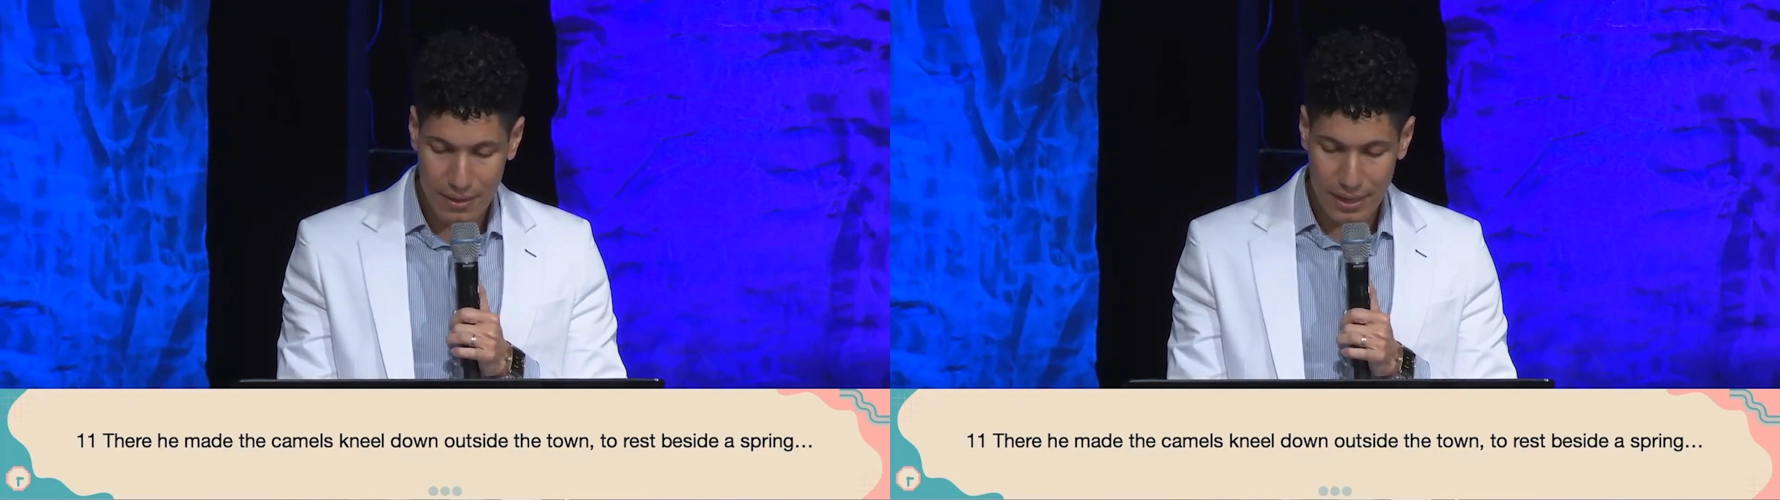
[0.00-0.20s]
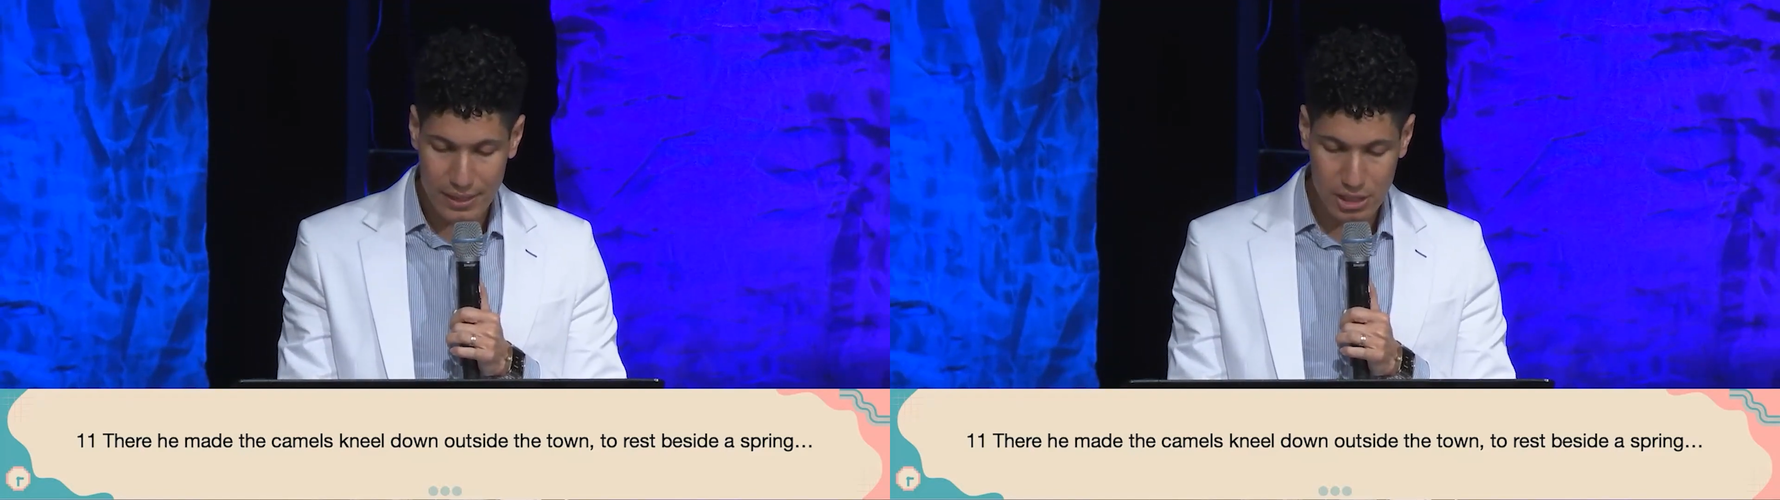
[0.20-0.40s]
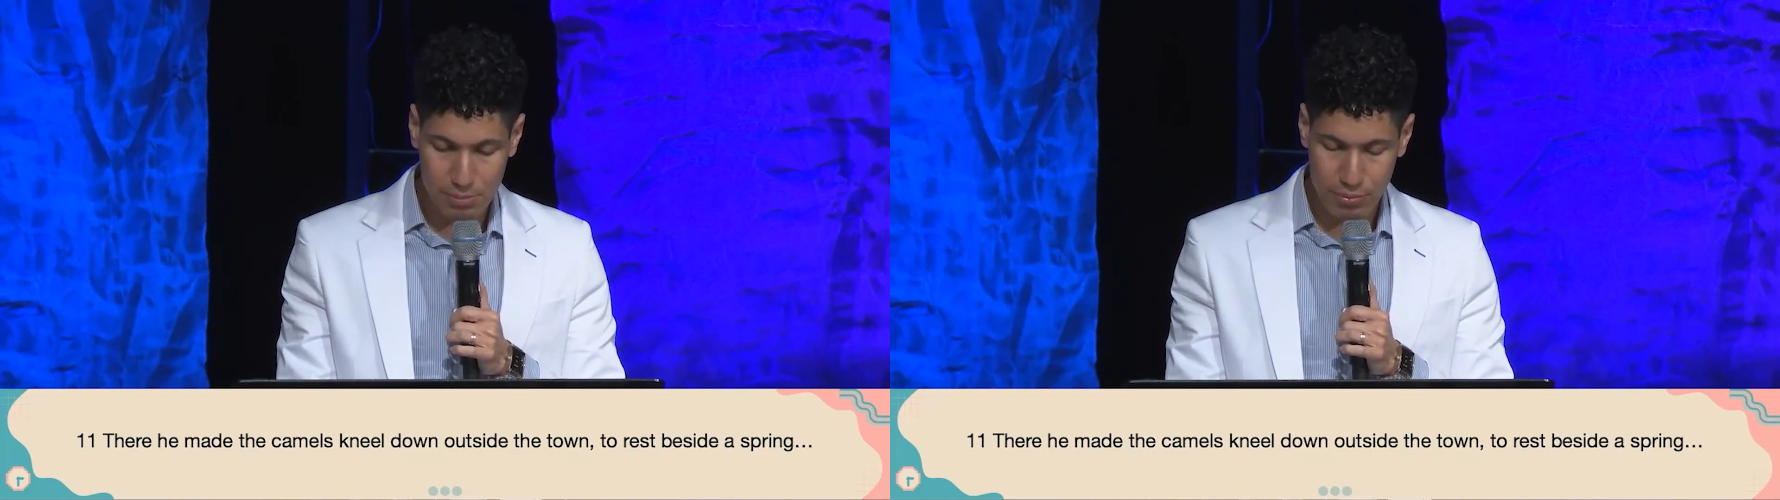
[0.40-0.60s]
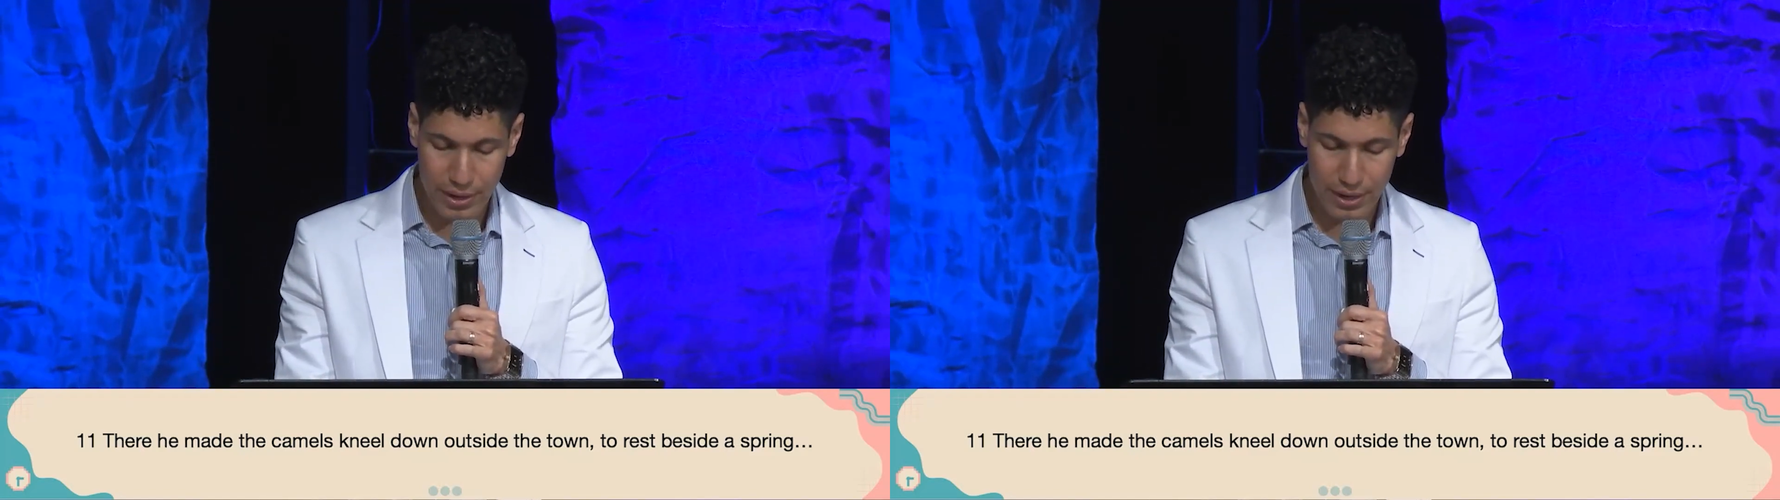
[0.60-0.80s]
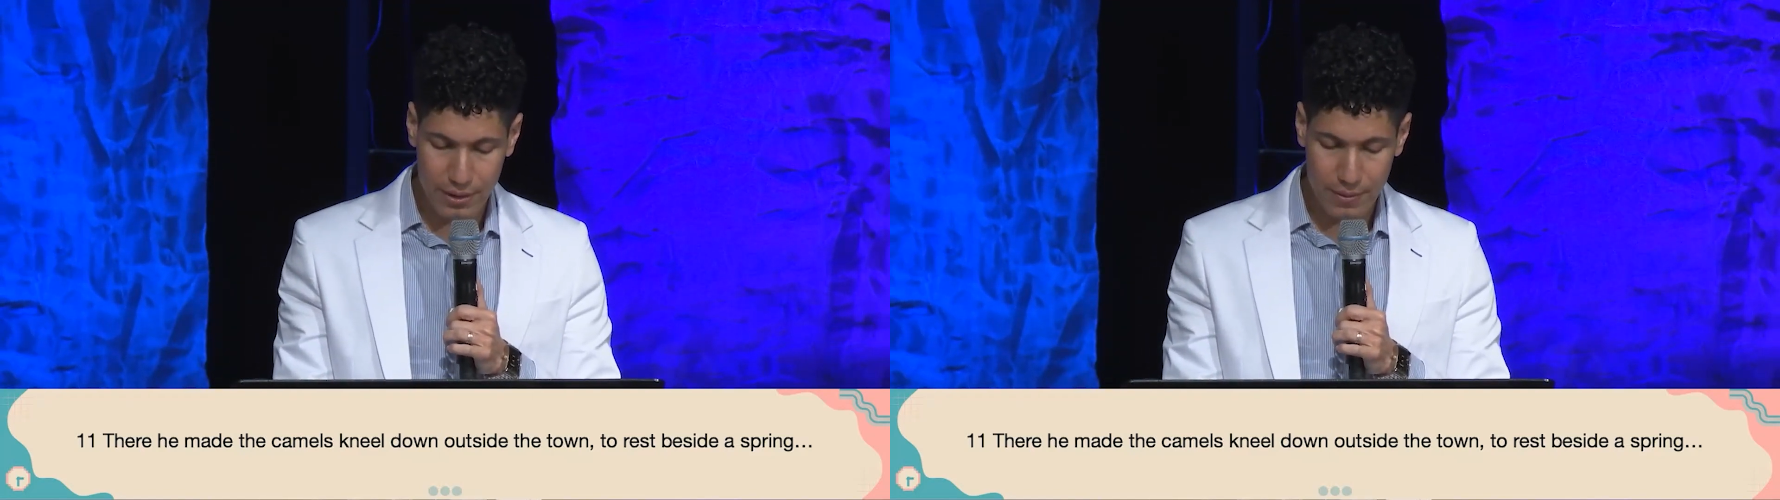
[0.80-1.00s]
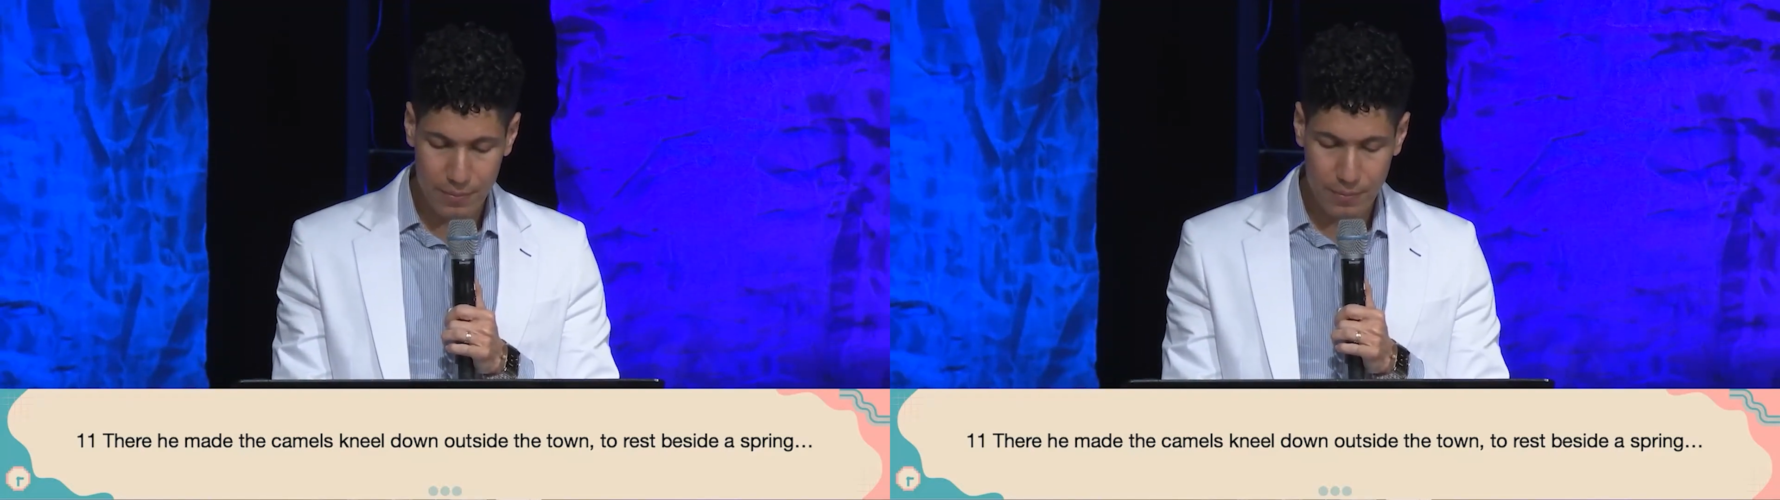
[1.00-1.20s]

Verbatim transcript: a spring.